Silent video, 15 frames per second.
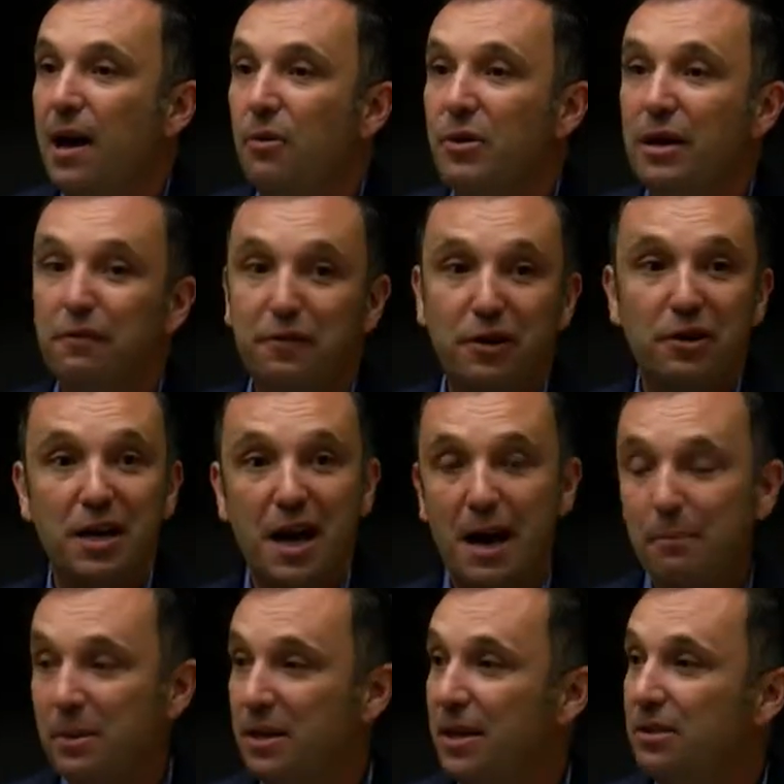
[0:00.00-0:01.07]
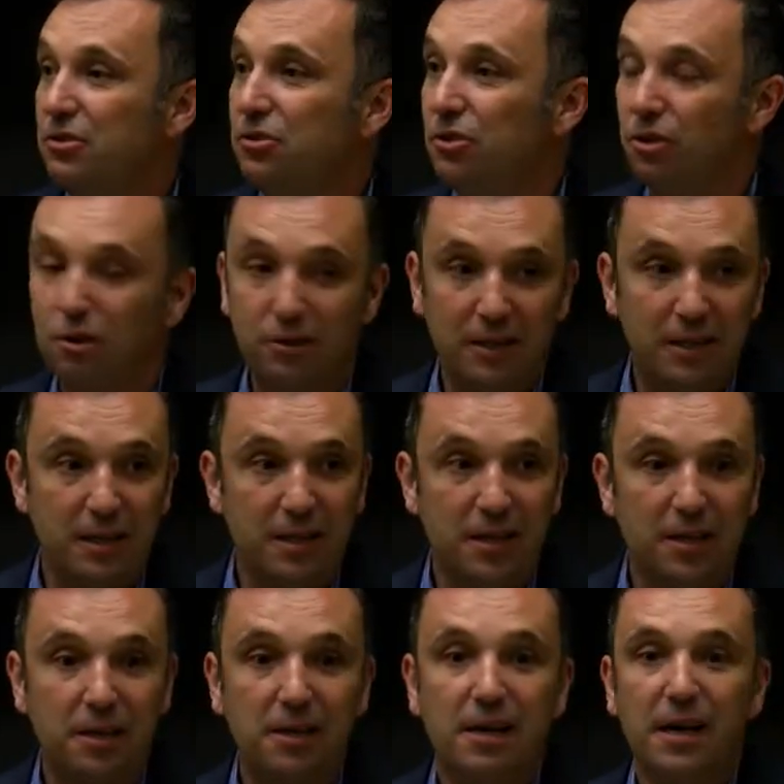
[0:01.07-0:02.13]
we are very happy that you're all
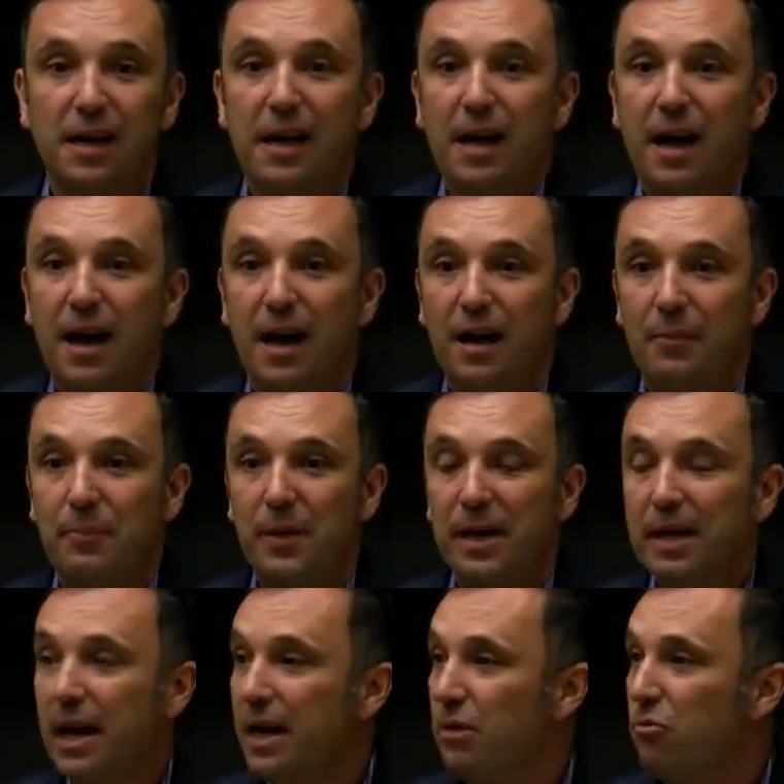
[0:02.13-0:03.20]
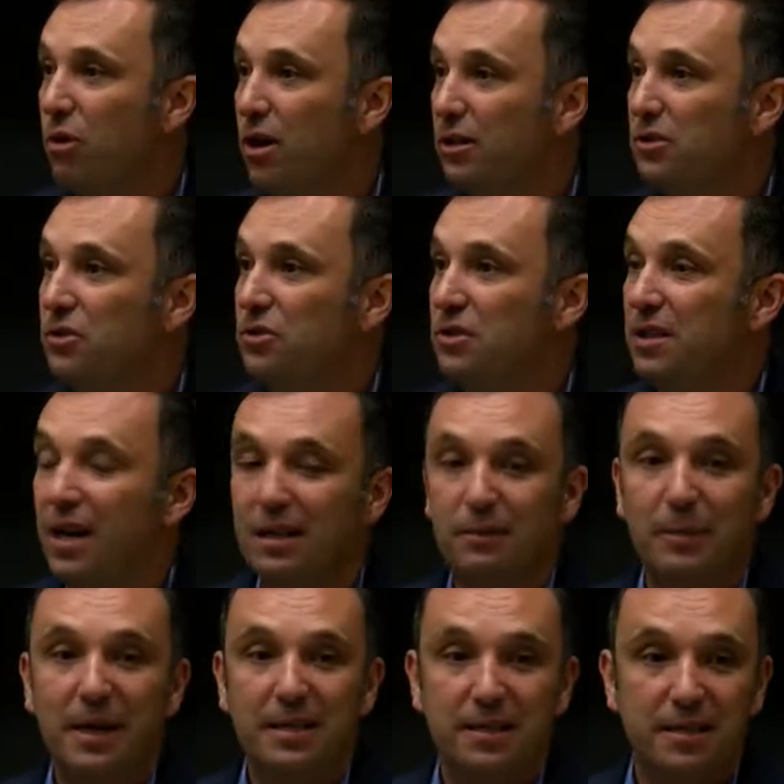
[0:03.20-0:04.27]
here. Uh, and I want to start
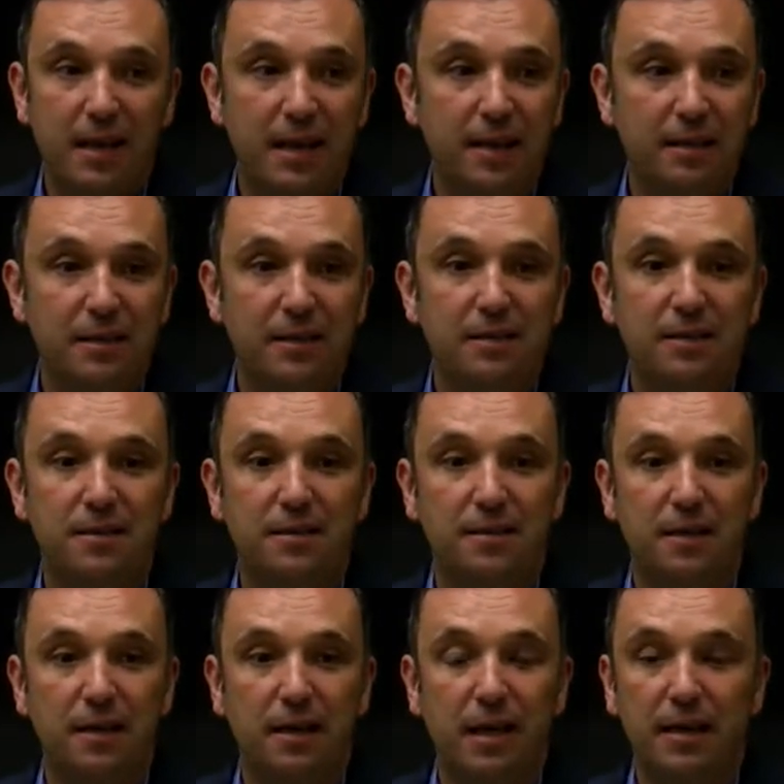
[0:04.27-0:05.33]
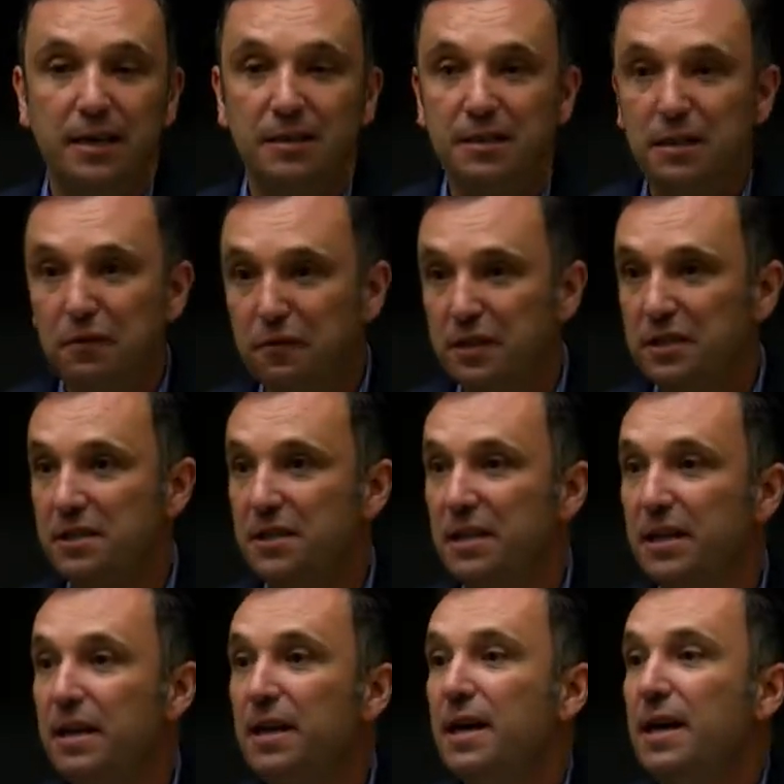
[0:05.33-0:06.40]
by saying this is a, an
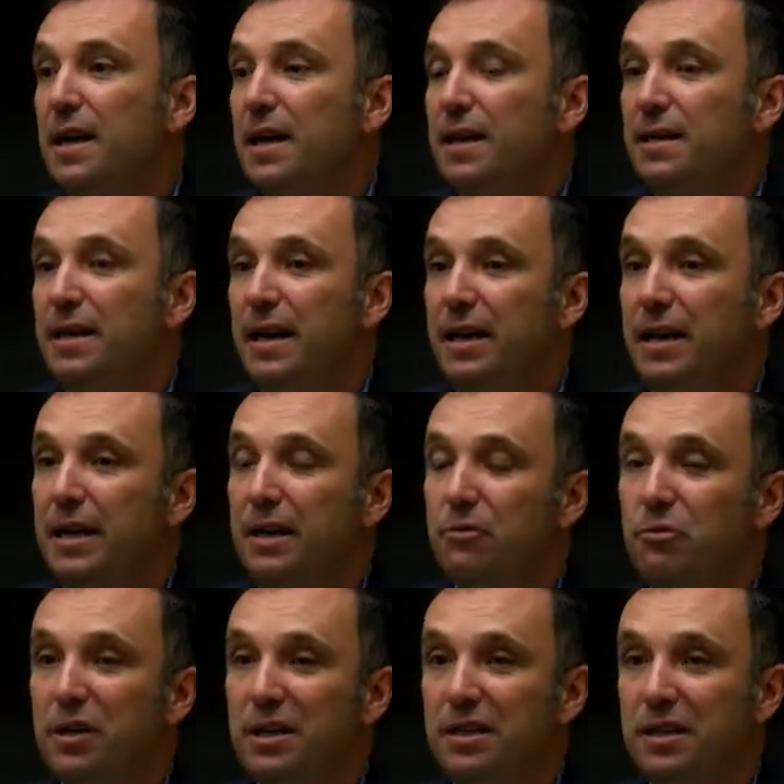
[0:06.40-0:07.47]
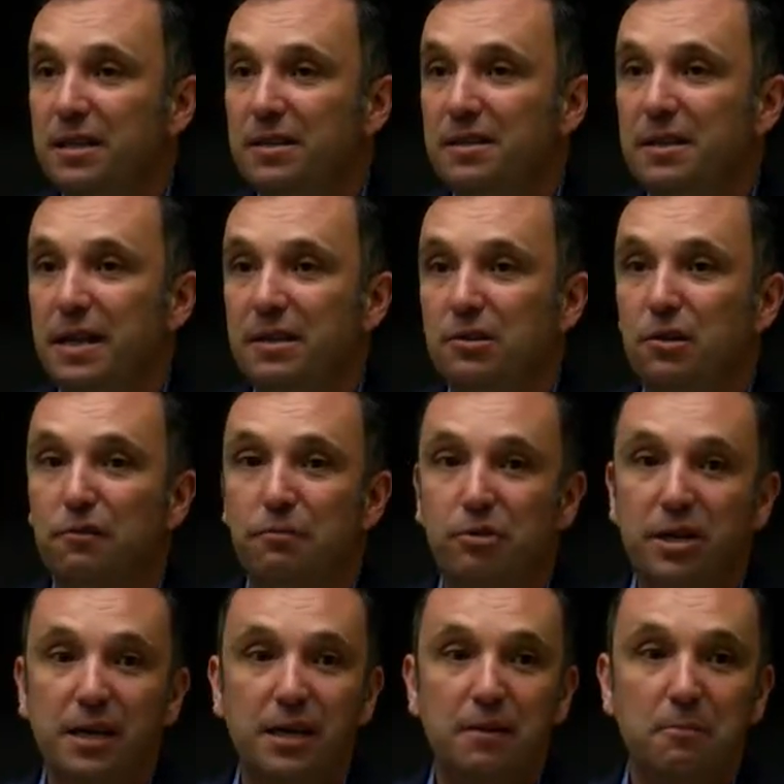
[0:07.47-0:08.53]
activity that again, with the intent of
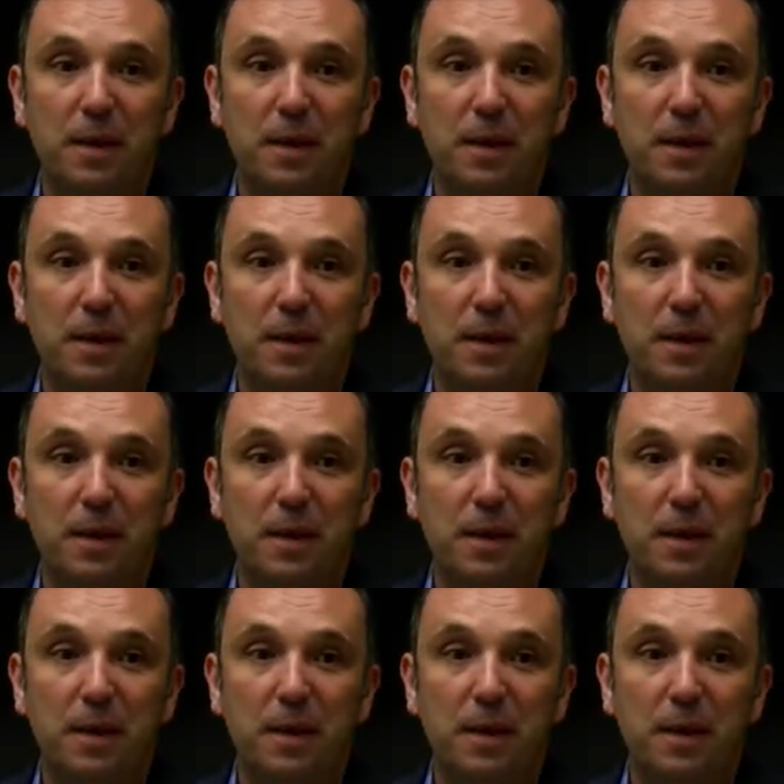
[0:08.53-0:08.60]
bringing